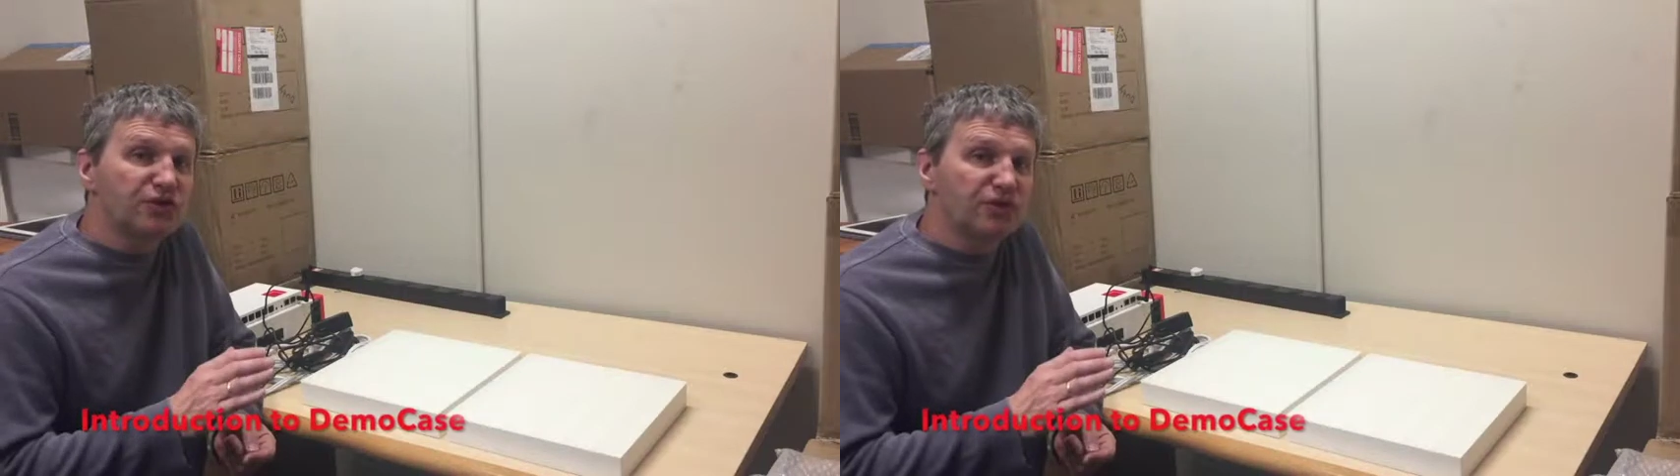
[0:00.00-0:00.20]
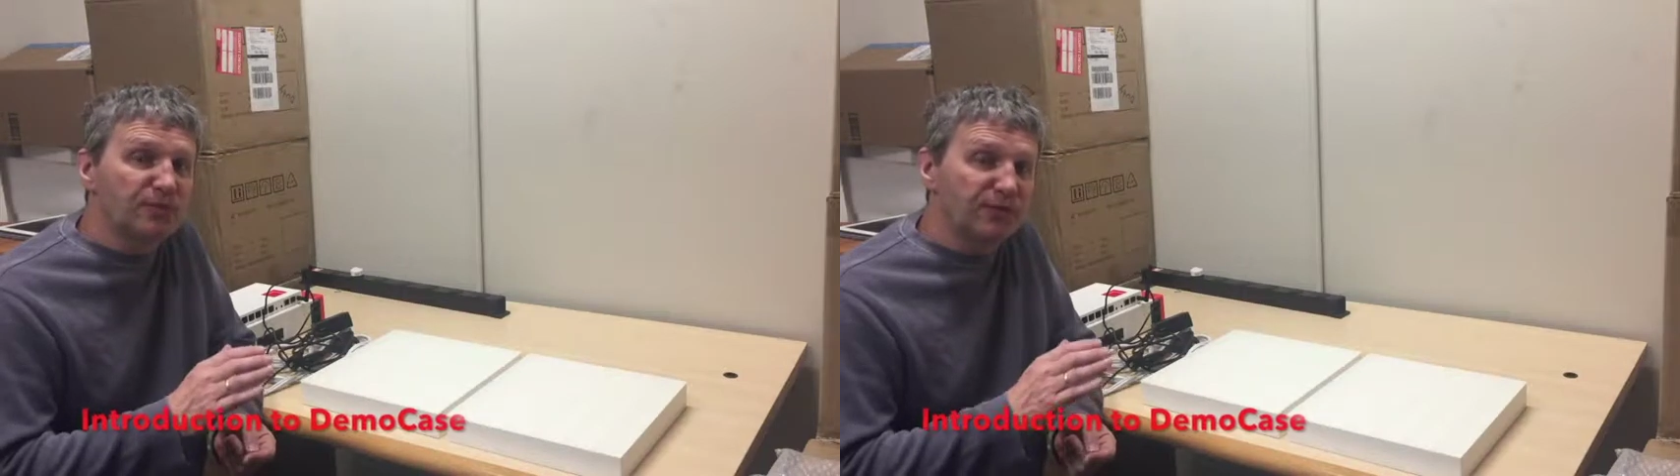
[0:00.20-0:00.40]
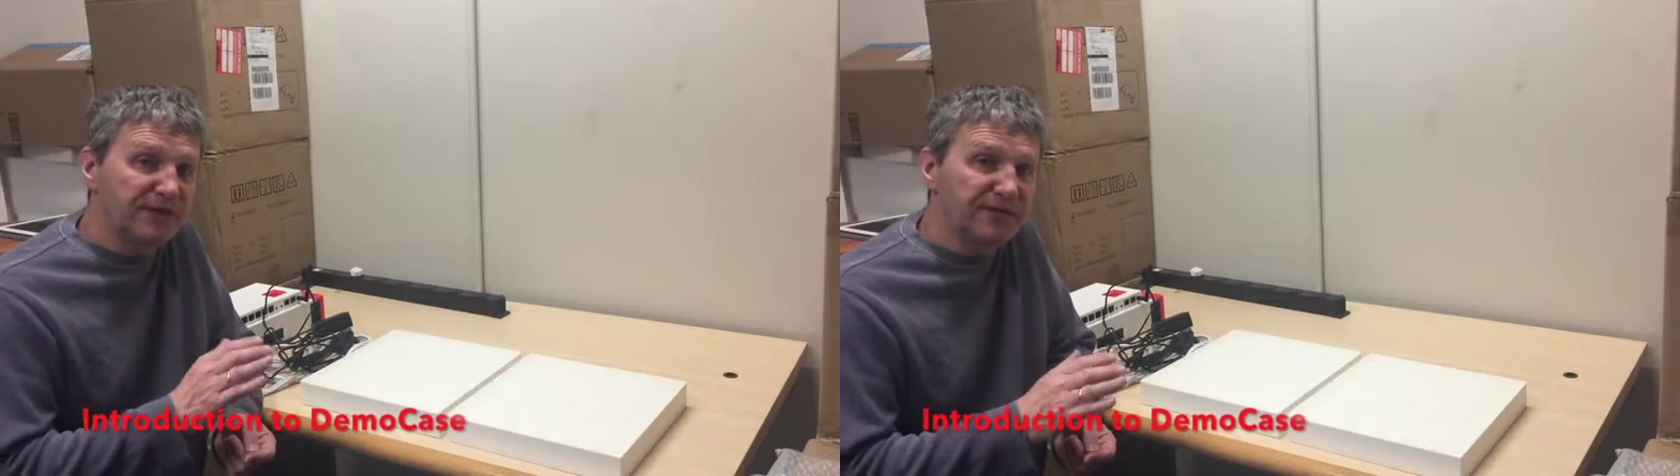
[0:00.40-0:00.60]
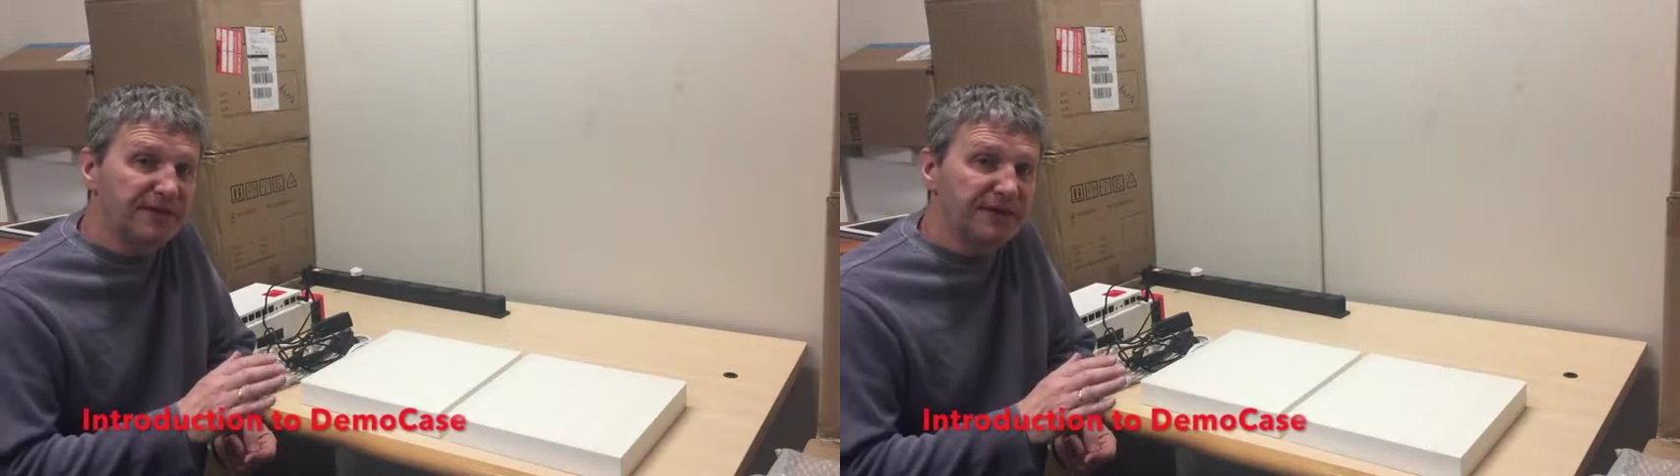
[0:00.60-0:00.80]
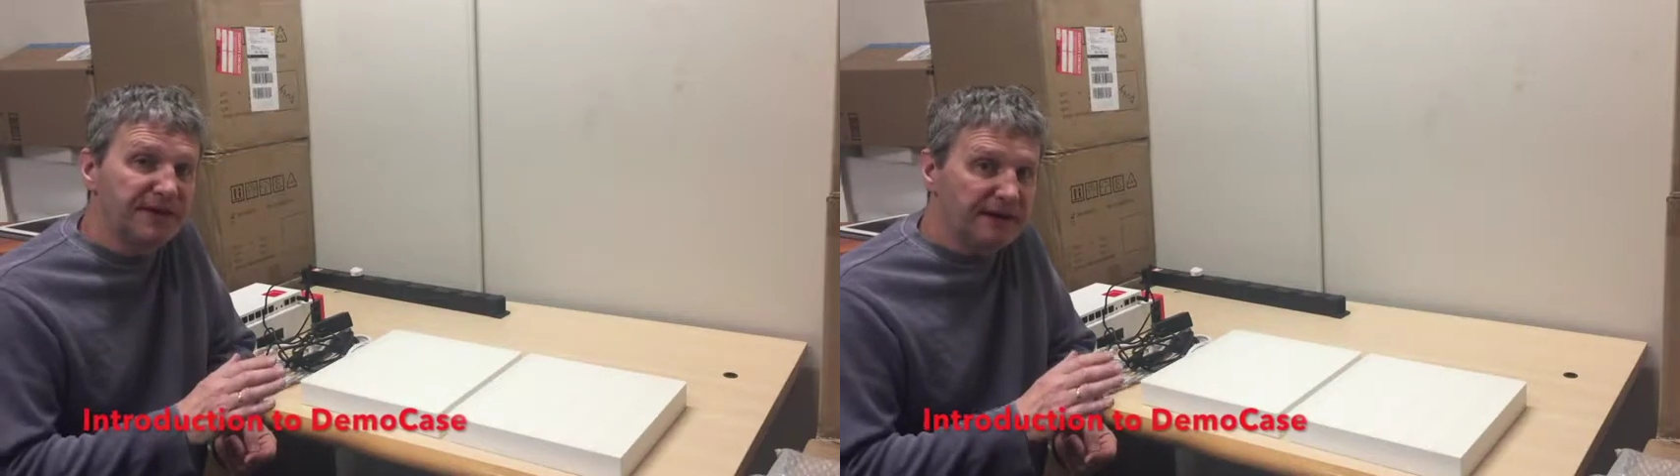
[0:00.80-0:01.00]
you
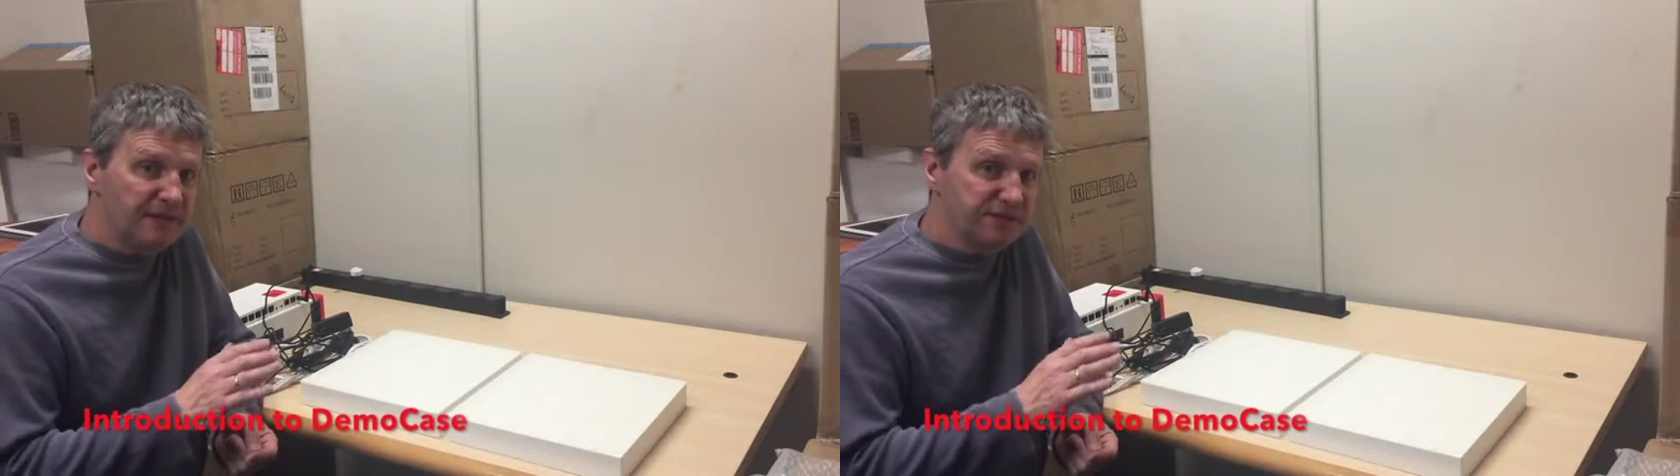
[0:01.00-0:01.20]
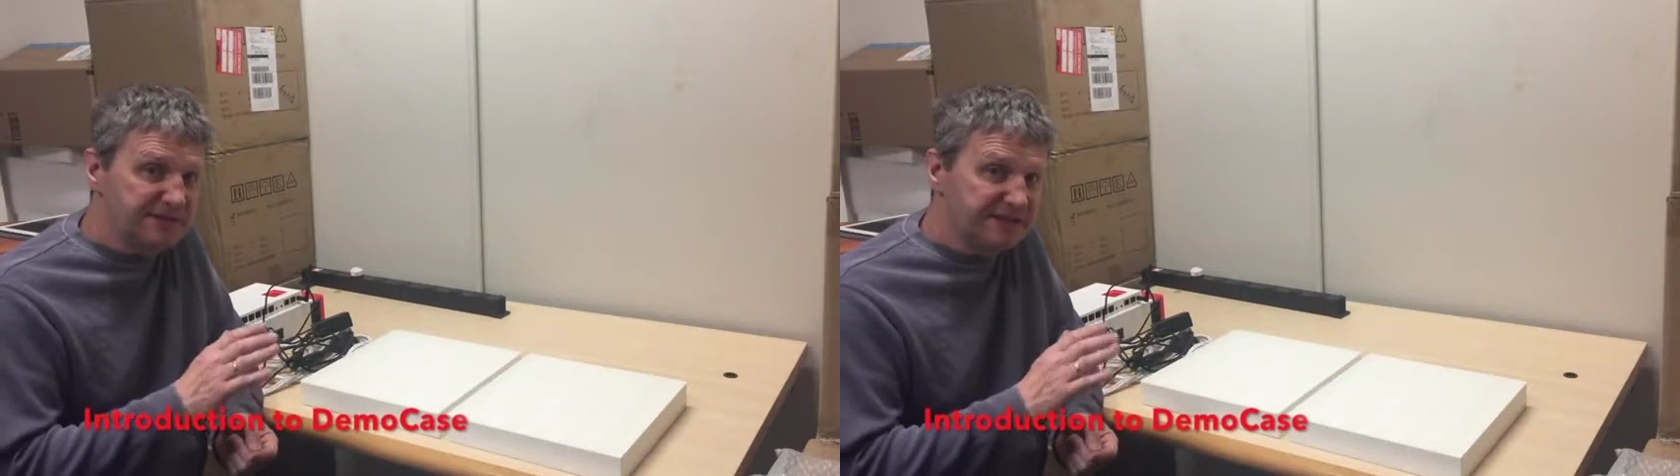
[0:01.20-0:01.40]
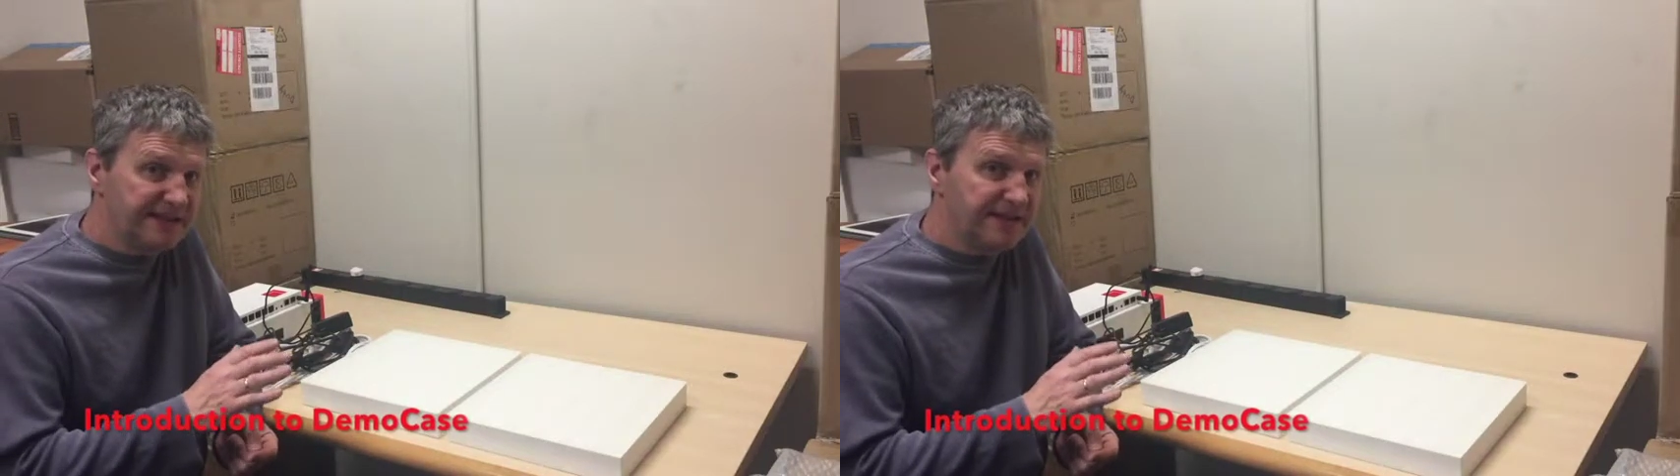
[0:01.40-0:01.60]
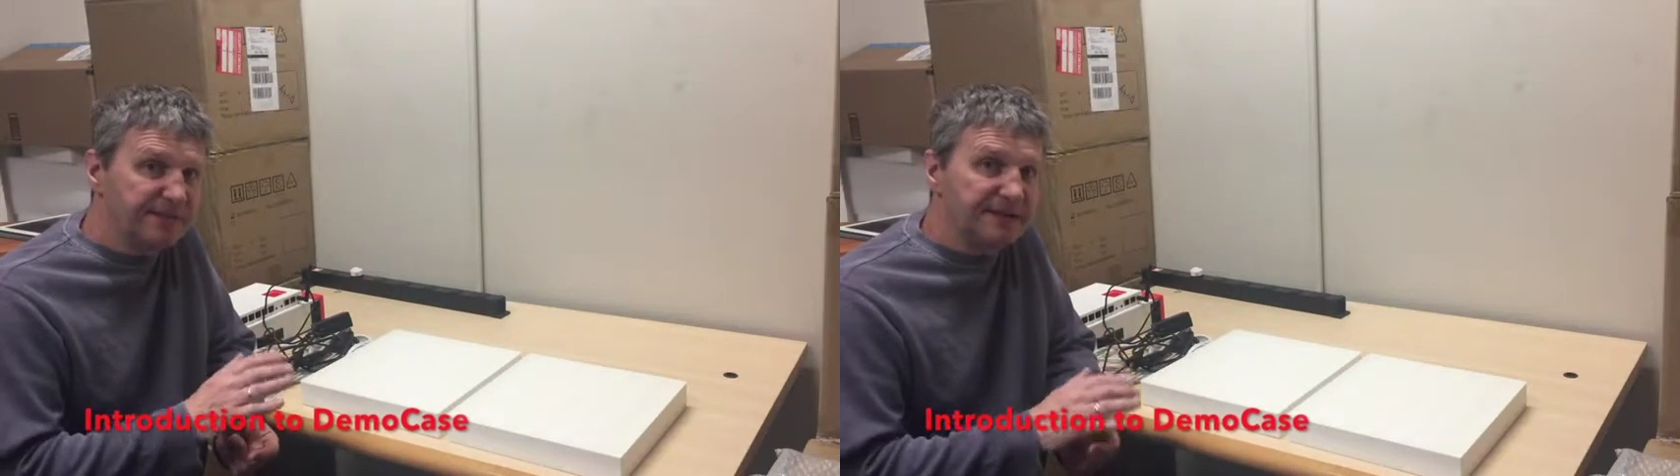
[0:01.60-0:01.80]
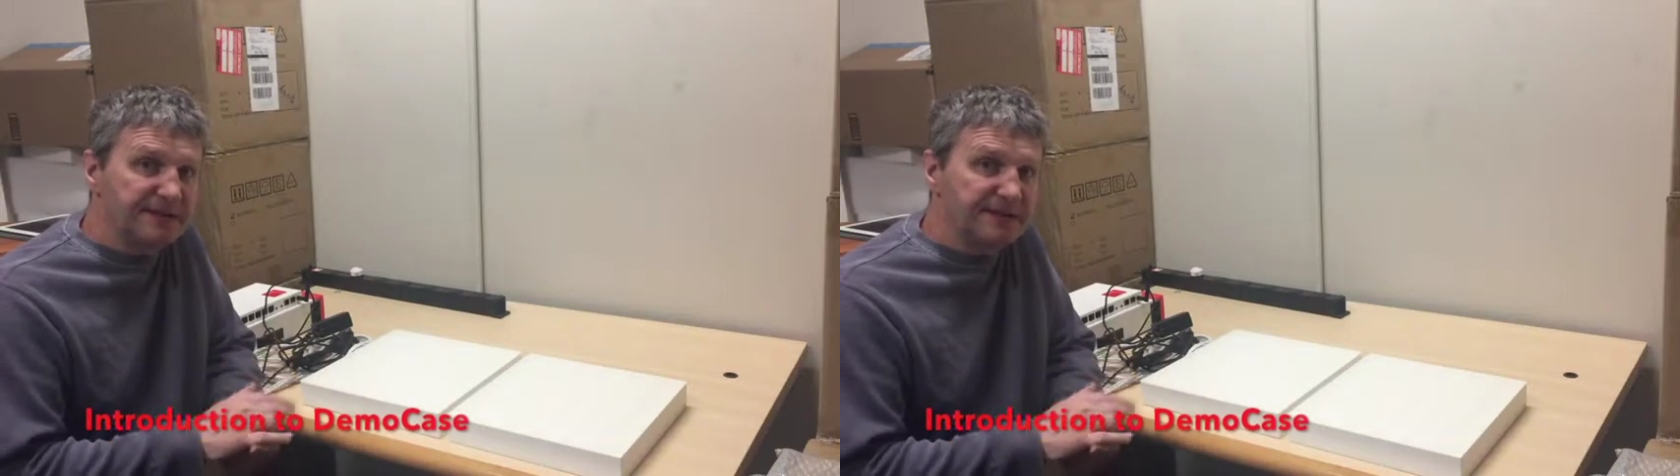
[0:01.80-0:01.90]
briefly how to set up